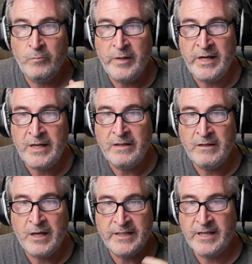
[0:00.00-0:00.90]
We
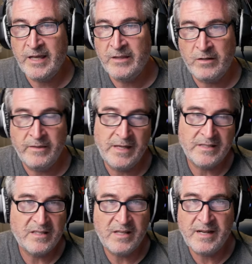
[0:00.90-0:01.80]
got together, and
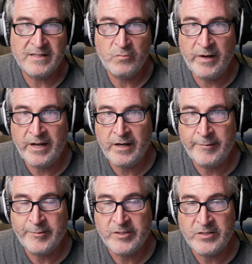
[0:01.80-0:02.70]
that's the way I
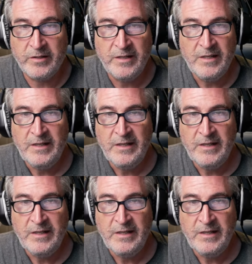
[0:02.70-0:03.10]
always do it.